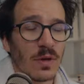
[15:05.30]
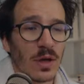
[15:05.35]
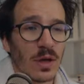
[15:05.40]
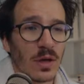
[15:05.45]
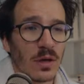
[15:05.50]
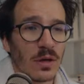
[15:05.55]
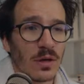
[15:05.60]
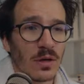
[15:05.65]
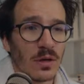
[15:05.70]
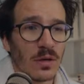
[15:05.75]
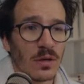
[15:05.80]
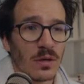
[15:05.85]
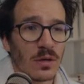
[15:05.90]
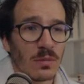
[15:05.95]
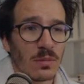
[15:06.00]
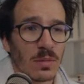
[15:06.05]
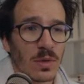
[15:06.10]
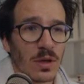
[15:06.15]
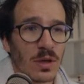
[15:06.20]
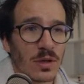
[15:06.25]
any
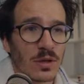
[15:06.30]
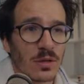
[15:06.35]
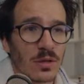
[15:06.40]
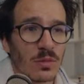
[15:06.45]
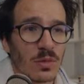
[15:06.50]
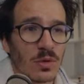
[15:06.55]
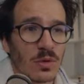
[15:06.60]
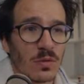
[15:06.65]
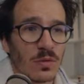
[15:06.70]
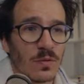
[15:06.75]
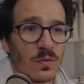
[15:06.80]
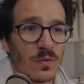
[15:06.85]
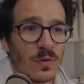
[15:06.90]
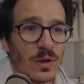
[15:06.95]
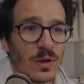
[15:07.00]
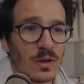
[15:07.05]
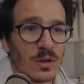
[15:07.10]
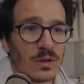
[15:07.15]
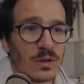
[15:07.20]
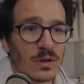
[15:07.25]
custom
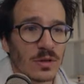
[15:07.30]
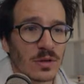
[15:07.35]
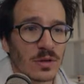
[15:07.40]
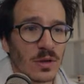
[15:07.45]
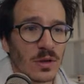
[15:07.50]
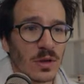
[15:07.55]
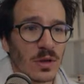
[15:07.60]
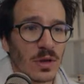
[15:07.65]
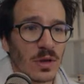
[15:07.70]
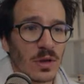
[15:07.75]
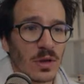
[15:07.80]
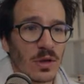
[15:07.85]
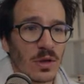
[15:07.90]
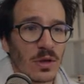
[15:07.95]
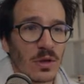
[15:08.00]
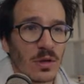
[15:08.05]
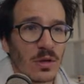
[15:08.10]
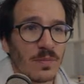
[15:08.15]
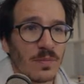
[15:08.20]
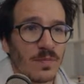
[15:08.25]
configs.
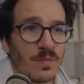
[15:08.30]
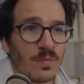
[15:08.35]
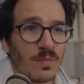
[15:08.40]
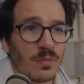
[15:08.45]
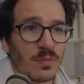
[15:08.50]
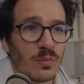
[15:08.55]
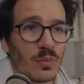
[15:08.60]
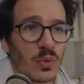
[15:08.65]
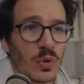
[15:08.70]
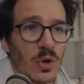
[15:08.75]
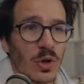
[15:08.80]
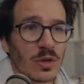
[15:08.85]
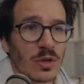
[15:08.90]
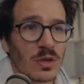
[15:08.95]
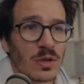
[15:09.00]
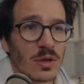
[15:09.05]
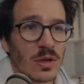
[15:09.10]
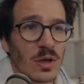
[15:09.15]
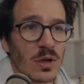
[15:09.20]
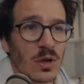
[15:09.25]

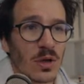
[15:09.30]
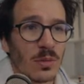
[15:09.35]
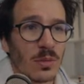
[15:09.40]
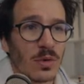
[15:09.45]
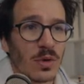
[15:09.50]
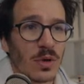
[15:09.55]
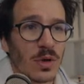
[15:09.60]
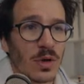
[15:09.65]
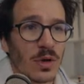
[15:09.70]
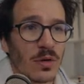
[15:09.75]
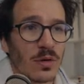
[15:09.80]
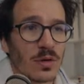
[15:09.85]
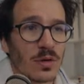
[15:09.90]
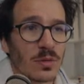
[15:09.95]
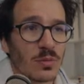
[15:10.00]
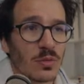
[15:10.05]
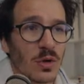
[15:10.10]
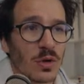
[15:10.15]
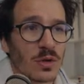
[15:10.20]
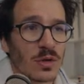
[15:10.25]
Process, a common error is
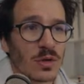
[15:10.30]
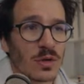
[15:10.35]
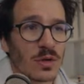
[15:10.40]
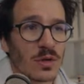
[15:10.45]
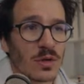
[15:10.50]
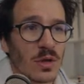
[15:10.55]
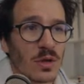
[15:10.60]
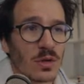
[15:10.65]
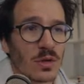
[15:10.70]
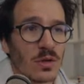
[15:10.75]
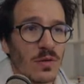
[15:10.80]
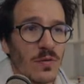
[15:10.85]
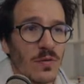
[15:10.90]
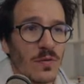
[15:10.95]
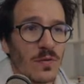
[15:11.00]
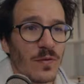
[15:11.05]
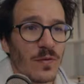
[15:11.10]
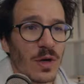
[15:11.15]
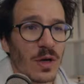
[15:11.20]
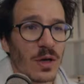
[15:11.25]
process not
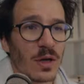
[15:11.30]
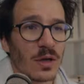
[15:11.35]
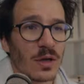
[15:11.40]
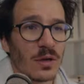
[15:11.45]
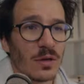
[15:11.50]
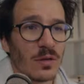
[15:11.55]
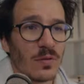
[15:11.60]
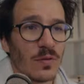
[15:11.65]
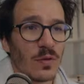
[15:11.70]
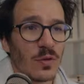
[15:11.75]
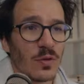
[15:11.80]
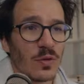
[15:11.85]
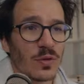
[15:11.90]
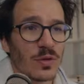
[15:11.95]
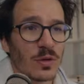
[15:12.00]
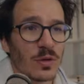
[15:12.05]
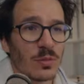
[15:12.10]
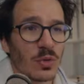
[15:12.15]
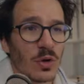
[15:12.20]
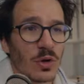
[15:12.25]
defined. If you're
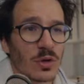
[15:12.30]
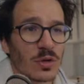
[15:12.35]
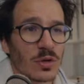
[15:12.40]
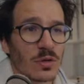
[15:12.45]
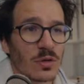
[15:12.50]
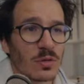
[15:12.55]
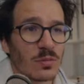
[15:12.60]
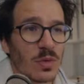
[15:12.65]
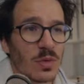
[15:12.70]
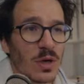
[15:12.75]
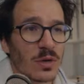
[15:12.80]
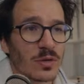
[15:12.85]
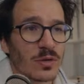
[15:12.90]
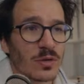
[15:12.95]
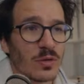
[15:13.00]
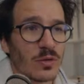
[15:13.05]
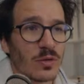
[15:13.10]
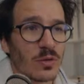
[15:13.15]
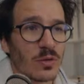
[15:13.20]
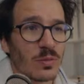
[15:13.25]
using process.browser in
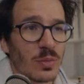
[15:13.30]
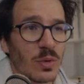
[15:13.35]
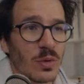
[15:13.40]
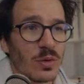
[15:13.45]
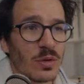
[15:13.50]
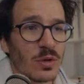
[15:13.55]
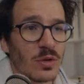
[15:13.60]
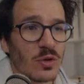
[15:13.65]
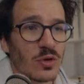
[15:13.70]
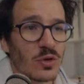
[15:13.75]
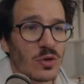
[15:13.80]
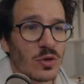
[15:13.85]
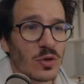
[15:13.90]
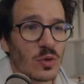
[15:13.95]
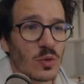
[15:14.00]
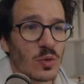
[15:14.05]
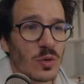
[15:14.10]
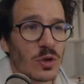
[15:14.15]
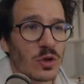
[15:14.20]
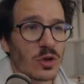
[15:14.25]
your components, you should
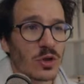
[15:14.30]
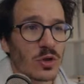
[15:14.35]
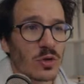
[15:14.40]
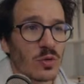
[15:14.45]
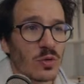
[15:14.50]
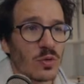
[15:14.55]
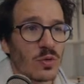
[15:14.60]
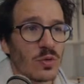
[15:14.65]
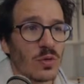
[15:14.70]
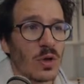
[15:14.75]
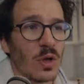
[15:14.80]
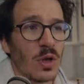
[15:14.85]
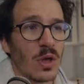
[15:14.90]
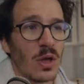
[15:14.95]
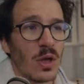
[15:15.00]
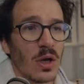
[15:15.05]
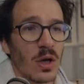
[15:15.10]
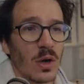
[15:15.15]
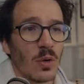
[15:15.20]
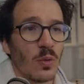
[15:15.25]
switch to
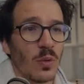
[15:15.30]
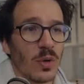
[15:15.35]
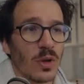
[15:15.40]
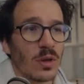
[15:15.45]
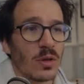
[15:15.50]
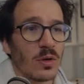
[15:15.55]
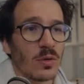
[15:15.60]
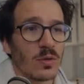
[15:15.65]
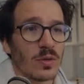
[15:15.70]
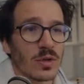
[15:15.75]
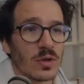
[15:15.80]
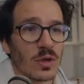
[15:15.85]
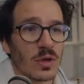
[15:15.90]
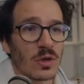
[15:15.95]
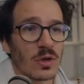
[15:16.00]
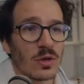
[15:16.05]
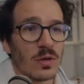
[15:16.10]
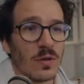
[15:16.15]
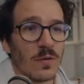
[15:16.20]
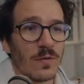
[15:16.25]
a window is
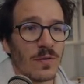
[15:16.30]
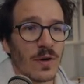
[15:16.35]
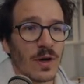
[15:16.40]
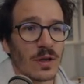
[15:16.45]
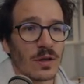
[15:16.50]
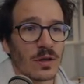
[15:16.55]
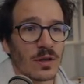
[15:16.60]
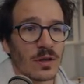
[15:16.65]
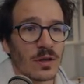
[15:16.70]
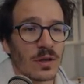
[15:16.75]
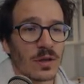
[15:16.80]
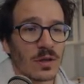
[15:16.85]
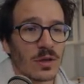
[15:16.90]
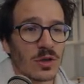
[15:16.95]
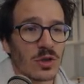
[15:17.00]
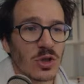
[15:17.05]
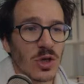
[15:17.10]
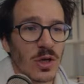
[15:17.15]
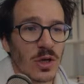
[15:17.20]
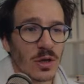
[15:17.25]
not defined
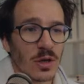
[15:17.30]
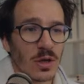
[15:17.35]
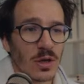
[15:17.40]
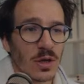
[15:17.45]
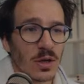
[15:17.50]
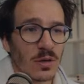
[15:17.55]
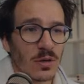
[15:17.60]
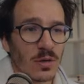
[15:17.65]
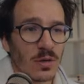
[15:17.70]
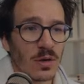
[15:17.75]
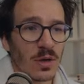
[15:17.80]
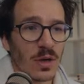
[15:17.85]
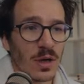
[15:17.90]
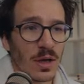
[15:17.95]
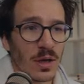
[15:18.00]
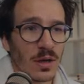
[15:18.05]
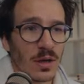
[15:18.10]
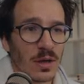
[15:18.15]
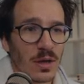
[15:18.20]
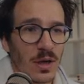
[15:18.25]
check. I, don't,
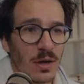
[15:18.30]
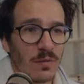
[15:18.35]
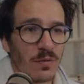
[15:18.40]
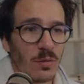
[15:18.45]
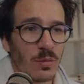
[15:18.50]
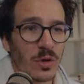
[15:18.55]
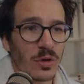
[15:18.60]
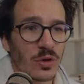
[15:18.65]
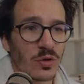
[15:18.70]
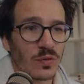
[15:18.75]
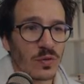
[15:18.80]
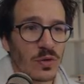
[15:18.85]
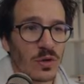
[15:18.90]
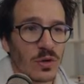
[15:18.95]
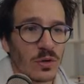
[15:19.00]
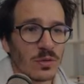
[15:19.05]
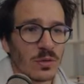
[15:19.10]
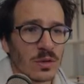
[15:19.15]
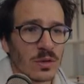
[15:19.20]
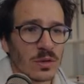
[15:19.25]
I have a bunch of
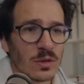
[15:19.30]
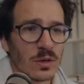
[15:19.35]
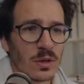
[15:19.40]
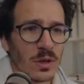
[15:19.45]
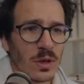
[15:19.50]
those,